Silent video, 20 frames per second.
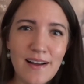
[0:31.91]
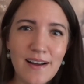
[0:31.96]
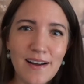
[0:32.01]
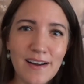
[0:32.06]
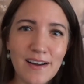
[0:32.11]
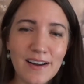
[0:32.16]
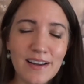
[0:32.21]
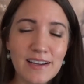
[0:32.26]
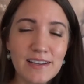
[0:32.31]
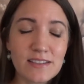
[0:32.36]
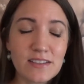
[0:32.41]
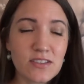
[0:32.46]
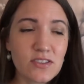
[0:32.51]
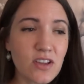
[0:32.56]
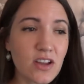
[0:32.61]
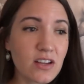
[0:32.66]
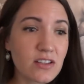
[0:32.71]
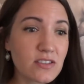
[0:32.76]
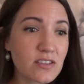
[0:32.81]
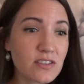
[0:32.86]
It's
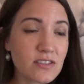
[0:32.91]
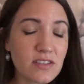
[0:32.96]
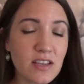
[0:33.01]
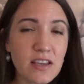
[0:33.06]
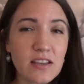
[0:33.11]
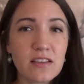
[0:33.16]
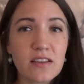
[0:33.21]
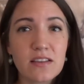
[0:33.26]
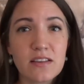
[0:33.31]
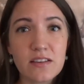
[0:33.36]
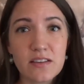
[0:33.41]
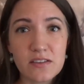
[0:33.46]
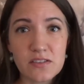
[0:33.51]
not to say that the